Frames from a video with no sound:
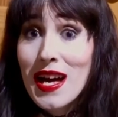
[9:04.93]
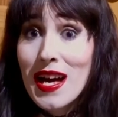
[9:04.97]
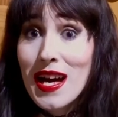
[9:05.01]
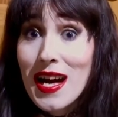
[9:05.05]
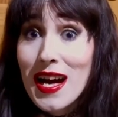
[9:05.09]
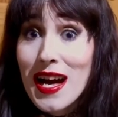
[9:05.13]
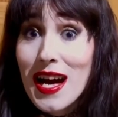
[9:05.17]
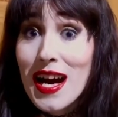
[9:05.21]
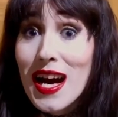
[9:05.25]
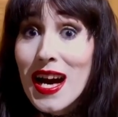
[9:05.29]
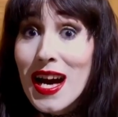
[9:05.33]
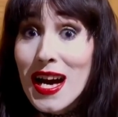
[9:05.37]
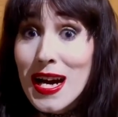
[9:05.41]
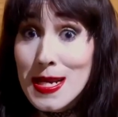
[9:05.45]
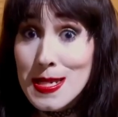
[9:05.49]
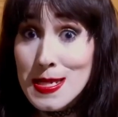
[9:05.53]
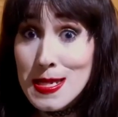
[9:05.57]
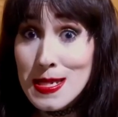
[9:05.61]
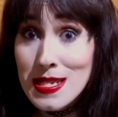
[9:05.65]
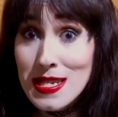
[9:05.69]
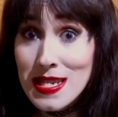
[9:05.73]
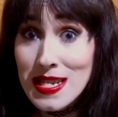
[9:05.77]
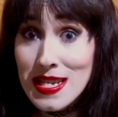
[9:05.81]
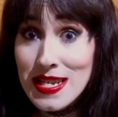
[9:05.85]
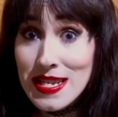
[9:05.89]

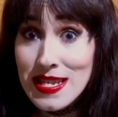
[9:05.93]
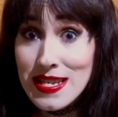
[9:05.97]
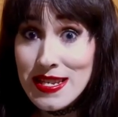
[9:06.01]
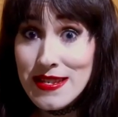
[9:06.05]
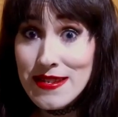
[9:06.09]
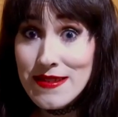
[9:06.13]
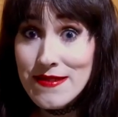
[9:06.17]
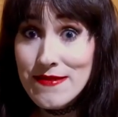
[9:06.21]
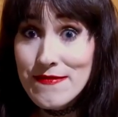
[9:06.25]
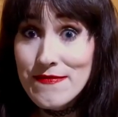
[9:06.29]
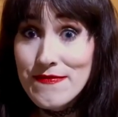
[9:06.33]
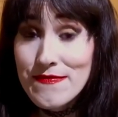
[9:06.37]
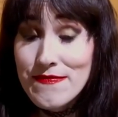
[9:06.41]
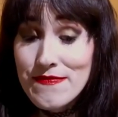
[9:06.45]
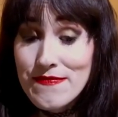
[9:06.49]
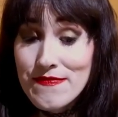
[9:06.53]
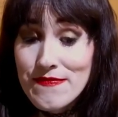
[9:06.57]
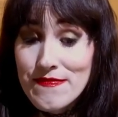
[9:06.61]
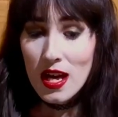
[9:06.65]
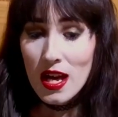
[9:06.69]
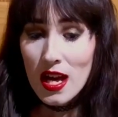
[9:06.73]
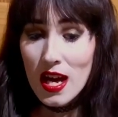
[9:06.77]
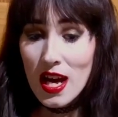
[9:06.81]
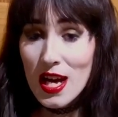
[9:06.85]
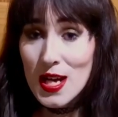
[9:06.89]
Arsenic,
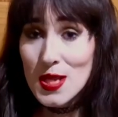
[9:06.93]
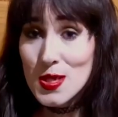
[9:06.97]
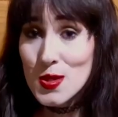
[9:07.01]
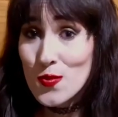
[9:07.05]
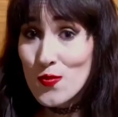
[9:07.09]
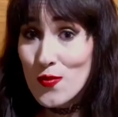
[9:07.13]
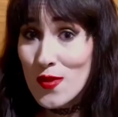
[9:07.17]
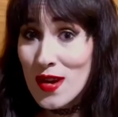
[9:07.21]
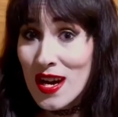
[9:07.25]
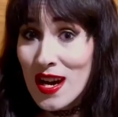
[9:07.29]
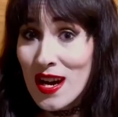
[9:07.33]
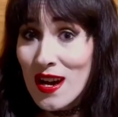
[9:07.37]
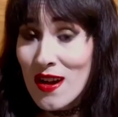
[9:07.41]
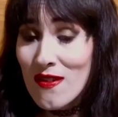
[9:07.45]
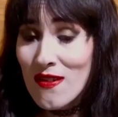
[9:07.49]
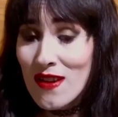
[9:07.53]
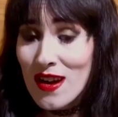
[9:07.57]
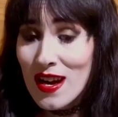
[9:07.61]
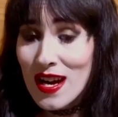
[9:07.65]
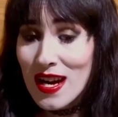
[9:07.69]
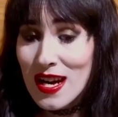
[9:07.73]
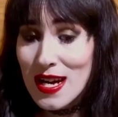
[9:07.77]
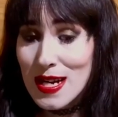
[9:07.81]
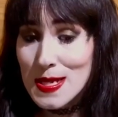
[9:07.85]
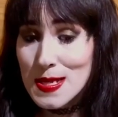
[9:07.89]
as well
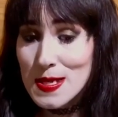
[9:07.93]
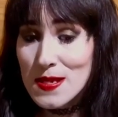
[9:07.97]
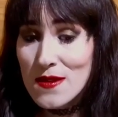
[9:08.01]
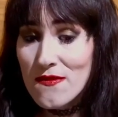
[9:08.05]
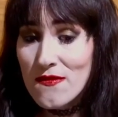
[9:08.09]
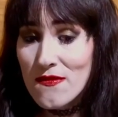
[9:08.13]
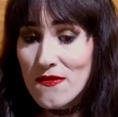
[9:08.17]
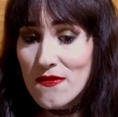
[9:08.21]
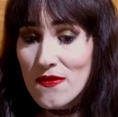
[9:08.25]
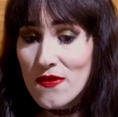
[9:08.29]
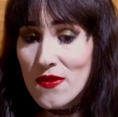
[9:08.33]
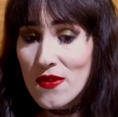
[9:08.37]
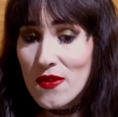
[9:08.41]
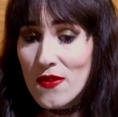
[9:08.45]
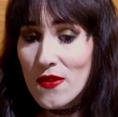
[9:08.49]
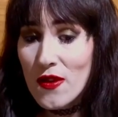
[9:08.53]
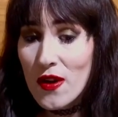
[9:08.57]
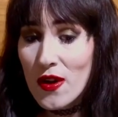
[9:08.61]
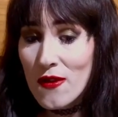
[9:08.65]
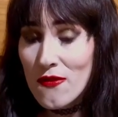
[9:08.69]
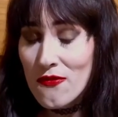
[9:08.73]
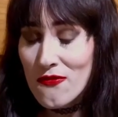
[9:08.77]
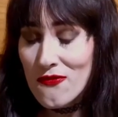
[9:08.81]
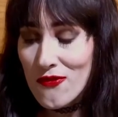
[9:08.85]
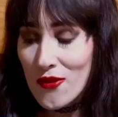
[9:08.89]
as a
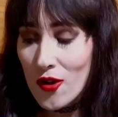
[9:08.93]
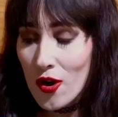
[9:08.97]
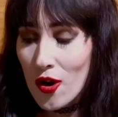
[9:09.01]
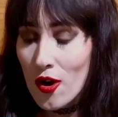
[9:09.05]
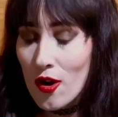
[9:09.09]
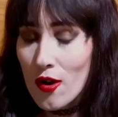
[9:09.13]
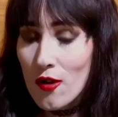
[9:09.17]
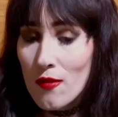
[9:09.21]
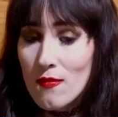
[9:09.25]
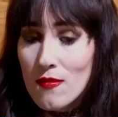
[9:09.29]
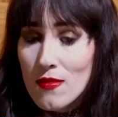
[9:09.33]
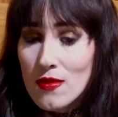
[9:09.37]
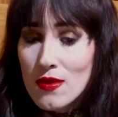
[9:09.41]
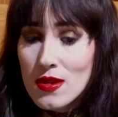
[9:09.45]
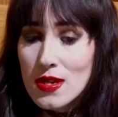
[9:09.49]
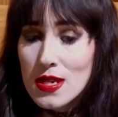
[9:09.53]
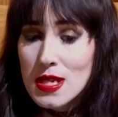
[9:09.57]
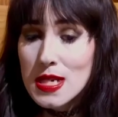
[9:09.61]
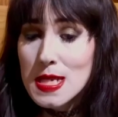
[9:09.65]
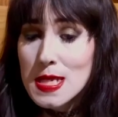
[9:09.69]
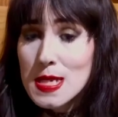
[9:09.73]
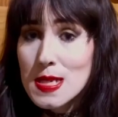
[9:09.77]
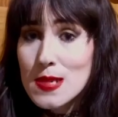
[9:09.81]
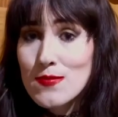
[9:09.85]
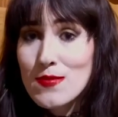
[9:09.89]
form
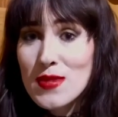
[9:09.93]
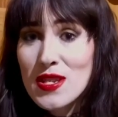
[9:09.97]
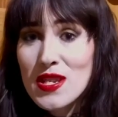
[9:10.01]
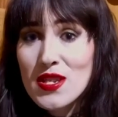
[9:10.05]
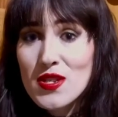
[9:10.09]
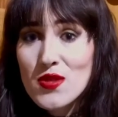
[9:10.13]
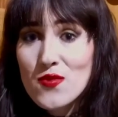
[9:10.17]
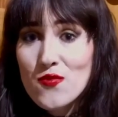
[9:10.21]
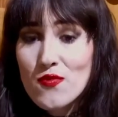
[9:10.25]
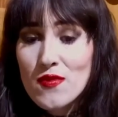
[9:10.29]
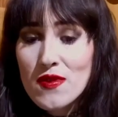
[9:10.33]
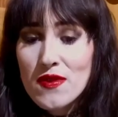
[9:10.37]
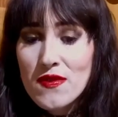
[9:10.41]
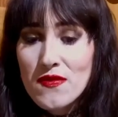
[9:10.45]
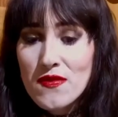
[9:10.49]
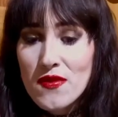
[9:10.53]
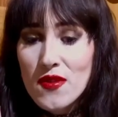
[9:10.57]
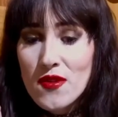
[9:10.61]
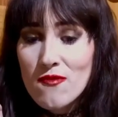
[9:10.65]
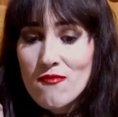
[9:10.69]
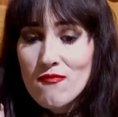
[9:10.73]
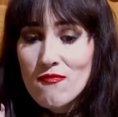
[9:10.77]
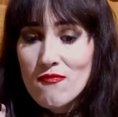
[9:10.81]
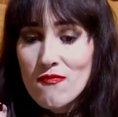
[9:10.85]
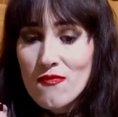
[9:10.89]
smeared with
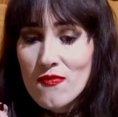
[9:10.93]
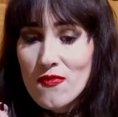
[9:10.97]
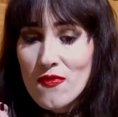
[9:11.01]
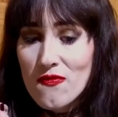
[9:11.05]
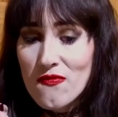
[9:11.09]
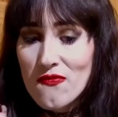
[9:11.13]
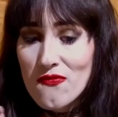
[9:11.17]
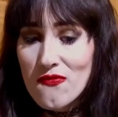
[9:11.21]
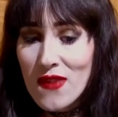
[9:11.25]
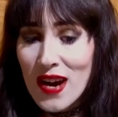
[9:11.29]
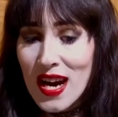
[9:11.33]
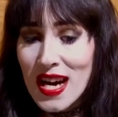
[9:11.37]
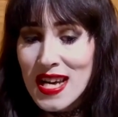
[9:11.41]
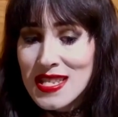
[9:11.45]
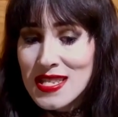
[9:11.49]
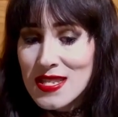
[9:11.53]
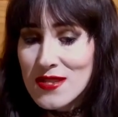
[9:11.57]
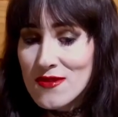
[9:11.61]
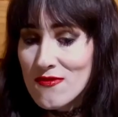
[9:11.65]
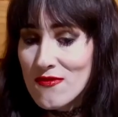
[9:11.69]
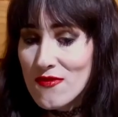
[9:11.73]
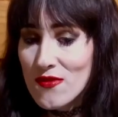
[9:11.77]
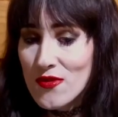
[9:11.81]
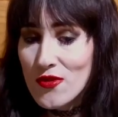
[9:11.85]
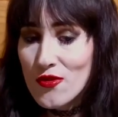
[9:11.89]
fat
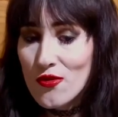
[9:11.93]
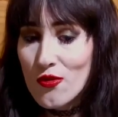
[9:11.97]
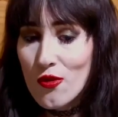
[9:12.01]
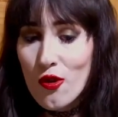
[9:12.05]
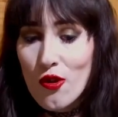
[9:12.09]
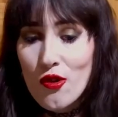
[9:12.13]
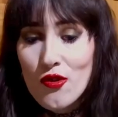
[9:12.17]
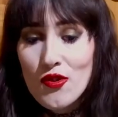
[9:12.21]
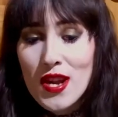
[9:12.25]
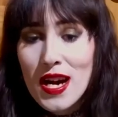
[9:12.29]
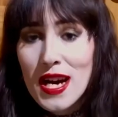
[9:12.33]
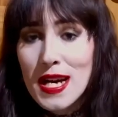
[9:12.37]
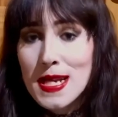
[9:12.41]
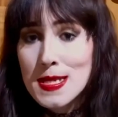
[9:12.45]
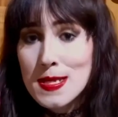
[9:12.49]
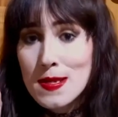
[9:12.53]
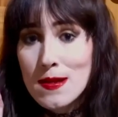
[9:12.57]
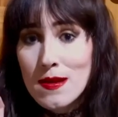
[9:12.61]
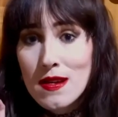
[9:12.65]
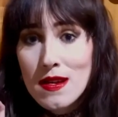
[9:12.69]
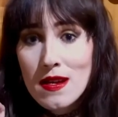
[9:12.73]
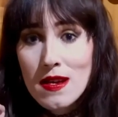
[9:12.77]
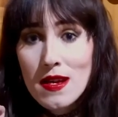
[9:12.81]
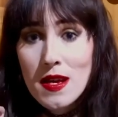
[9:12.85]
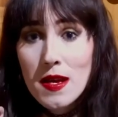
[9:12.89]
known as
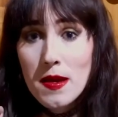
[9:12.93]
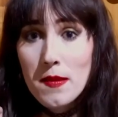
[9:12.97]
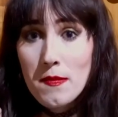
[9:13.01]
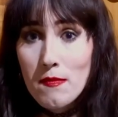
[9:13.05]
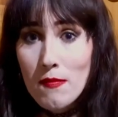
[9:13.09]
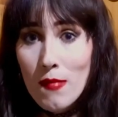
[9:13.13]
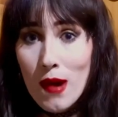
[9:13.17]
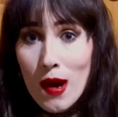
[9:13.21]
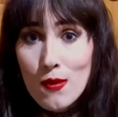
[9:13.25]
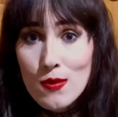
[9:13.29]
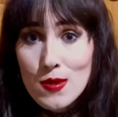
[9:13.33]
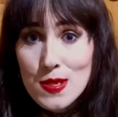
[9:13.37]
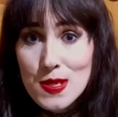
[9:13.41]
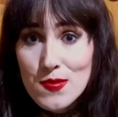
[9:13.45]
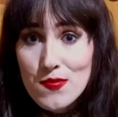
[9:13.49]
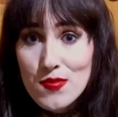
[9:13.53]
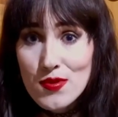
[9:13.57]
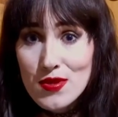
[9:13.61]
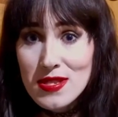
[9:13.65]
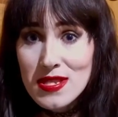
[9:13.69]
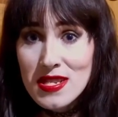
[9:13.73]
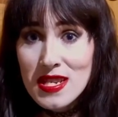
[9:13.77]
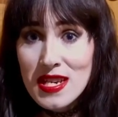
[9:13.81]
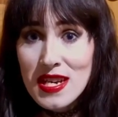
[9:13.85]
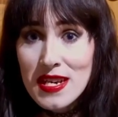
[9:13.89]
mouse
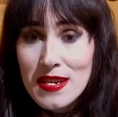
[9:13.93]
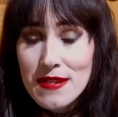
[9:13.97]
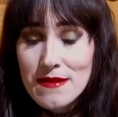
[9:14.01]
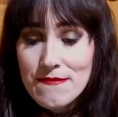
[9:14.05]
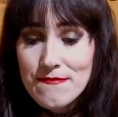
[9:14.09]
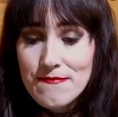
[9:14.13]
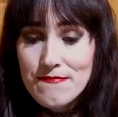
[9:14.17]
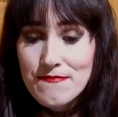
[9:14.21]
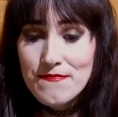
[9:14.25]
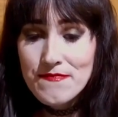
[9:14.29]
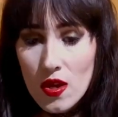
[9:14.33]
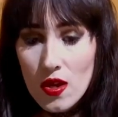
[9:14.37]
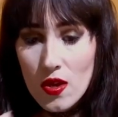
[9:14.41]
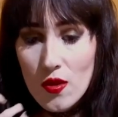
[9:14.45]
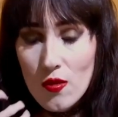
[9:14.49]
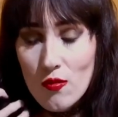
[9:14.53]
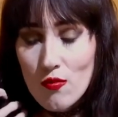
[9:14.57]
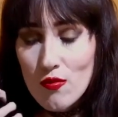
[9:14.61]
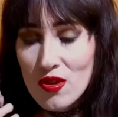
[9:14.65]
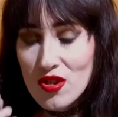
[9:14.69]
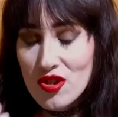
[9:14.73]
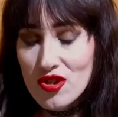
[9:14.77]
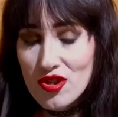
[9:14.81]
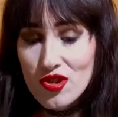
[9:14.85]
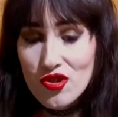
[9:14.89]
butter,
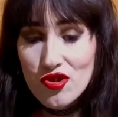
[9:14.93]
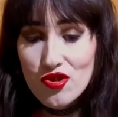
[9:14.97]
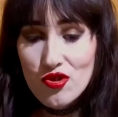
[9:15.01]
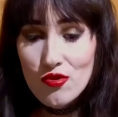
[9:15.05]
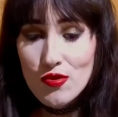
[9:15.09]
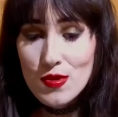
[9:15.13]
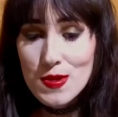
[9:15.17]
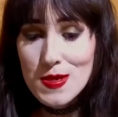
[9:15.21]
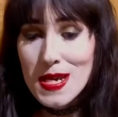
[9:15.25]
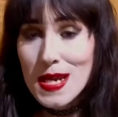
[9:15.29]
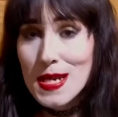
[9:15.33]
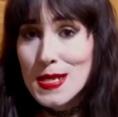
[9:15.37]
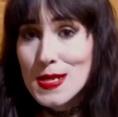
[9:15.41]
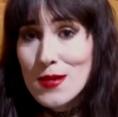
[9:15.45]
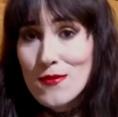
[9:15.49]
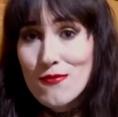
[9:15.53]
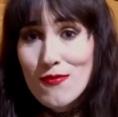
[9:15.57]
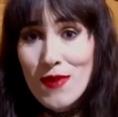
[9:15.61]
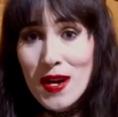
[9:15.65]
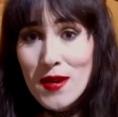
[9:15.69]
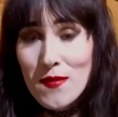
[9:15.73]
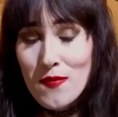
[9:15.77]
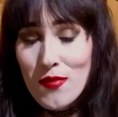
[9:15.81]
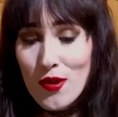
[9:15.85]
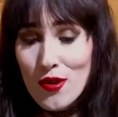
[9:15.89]
which is used as a rat
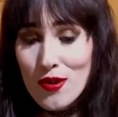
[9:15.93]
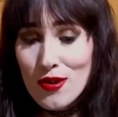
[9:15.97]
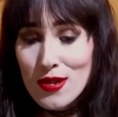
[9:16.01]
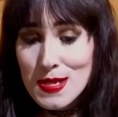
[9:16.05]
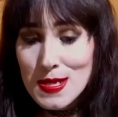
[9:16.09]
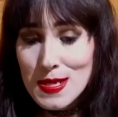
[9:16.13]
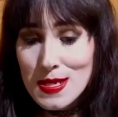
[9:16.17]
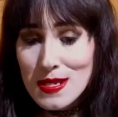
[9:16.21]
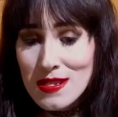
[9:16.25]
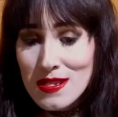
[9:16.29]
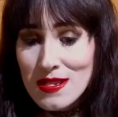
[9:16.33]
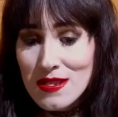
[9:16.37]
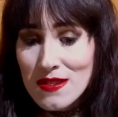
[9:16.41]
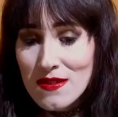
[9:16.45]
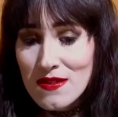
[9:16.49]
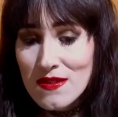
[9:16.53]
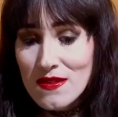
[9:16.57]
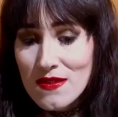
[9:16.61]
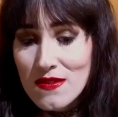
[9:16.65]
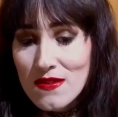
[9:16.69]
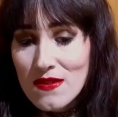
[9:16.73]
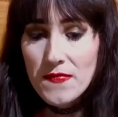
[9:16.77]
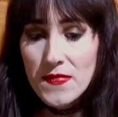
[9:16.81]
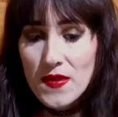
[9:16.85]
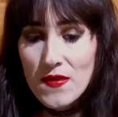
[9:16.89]
poison
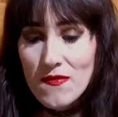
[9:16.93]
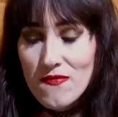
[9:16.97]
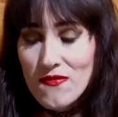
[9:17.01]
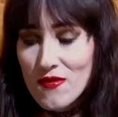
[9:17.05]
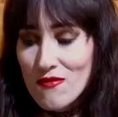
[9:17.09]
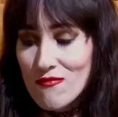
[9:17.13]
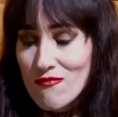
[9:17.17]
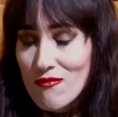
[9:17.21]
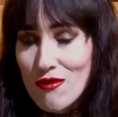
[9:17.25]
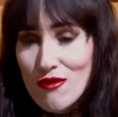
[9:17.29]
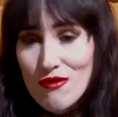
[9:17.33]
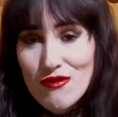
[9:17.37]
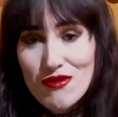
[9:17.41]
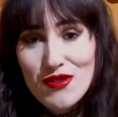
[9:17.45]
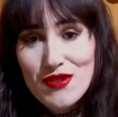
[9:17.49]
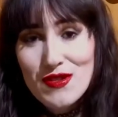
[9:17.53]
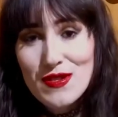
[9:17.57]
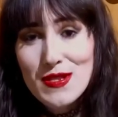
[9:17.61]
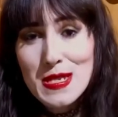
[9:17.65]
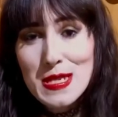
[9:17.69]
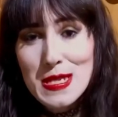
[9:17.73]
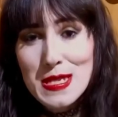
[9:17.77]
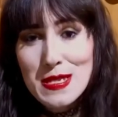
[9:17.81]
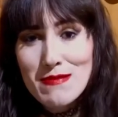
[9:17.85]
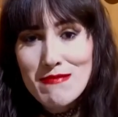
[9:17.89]
for
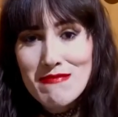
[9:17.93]
rodents